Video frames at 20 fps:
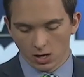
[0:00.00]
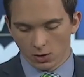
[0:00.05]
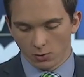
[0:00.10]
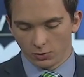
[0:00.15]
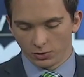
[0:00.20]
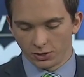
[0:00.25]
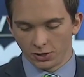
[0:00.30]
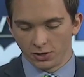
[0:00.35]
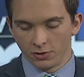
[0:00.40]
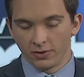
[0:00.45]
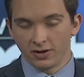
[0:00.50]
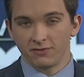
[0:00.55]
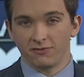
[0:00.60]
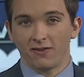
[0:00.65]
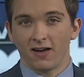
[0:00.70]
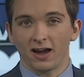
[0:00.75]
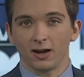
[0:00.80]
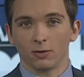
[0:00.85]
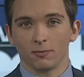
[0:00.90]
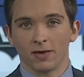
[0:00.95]
Well, a new
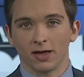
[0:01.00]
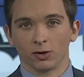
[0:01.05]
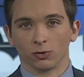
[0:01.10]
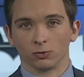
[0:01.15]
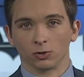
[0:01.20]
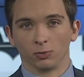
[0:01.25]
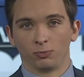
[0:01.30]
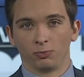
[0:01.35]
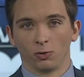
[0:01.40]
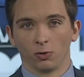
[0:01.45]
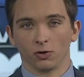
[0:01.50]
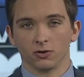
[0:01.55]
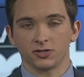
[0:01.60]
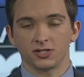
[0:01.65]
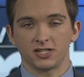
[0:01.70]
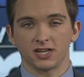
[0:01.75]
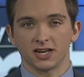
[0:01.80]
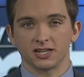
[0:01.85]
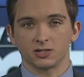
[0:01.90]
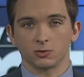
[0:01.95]
environmental report
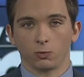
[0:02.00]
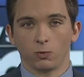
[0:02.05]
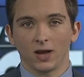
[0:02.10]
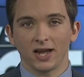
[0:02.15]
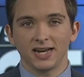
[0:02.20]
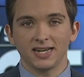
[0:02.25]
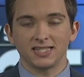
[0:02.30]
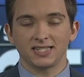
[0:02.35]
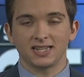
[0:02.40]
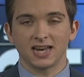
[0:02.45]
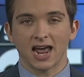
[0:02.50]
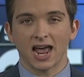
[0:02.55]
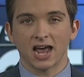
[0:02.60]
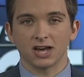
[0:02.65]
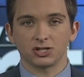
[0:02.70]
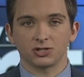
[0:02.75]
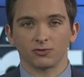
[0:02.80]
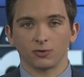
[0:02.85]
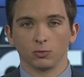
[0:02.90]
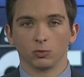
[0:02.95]
says waste
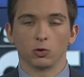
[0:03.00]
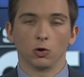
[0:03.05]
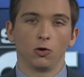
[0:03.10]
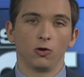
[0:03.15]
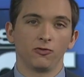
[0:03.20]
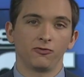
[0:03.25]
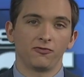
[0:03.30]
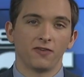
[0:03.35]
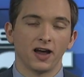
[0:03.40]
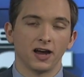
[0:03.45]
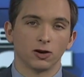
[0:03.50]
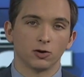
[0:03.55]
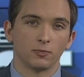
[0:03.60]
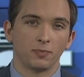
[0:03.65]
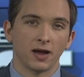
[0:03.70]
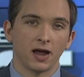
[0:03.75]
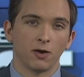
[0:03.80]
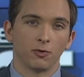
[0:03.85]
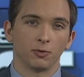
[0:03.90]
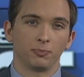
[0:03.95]
ash from coal fired
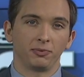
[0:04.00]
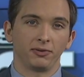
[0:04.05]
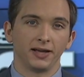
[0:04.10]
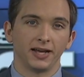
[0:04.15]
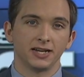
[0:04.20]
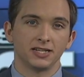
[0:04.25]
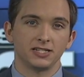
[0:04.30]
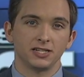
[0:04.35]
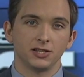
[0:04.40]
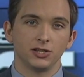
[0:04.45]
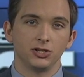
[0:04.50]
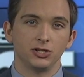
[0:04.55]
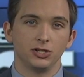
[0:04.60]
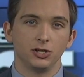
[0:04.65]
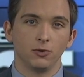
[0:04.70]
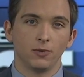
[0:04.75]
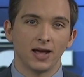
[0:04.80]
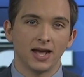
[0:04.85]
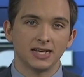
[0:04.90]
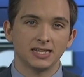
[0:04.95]
power plants in the
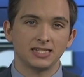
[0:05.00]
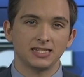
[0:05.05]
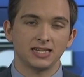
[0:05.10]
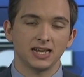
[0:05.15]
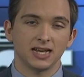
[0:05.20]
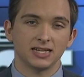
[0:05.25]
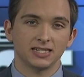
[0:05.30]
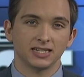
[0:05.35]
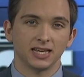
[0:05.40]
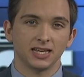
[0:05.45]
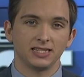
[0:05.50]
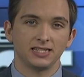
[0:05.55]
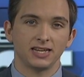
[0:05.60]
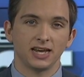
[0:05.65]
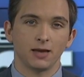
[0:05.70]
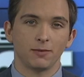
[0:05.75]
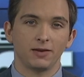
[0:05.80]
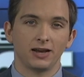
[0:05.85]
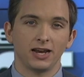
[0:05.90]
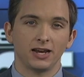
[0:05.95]
U.S. has
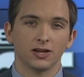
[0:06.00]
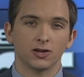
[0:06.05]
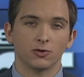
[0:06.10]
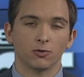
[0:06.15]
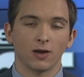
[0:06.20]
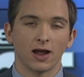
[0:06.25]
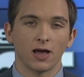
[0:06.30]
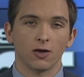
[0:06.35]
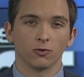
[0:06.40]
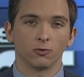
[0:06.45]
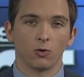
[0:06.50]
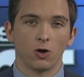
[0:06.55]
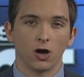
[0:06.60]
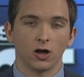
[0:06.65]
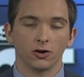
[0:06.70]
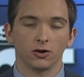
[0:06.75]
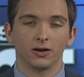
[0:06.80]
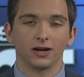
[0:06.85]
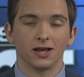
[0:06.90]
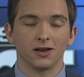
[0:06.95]
contaminated
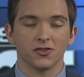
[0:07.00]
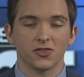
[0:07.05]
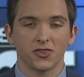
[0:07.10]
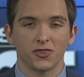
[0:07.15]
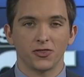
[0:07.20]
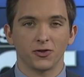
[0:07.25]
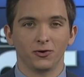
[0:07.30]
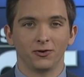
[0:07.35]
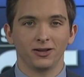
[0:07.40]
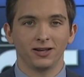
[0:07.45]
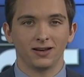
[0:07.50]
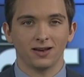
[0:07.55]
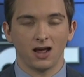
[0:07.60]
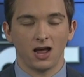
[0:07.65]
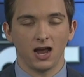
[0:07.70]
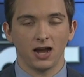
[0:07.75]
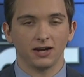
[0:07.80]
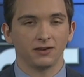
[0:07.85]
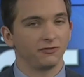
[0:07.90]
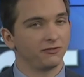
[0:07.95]
groundwater in
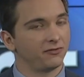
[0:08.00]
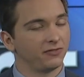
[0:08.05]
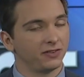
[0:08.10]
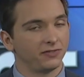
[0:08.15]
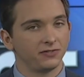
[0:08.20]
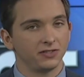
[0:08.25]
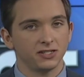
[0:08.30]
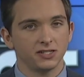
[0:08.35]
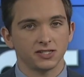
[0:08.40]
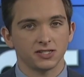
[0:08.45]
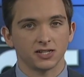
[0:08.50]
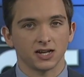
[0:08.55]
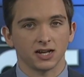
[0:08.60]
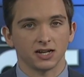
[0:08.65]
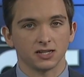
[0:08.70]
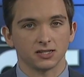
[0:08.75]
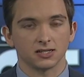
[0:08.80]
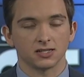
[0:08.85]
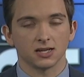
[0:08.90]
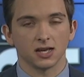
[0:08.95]
39 of 50
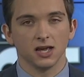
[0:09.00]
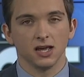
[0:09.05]
states.